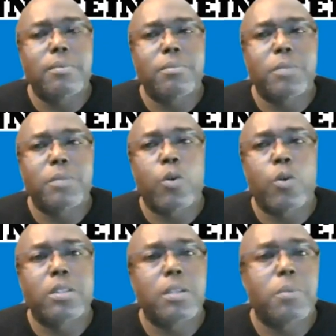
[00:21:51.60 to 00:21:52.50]

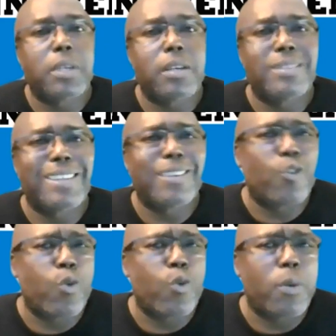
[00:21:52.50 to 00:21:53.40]
because they
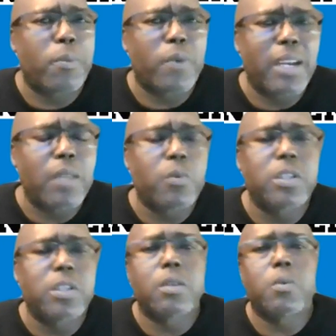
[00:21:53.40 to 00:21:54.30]
cooperated with
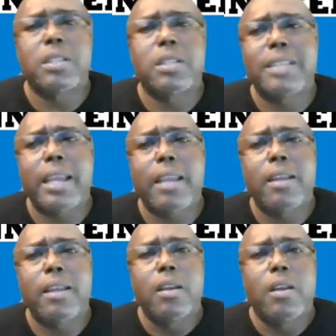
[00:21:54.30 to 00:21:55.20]
the state,
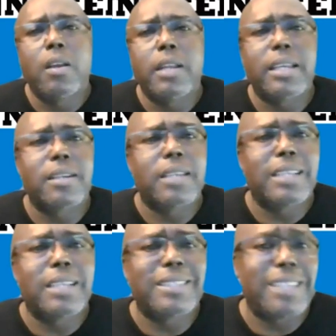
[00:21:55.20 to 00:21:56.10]
they get an
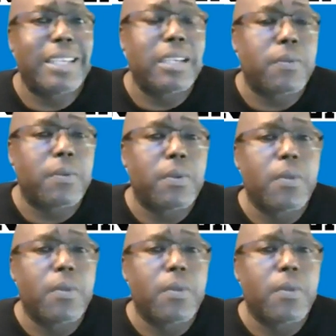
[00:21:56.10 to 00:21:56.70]
incentive,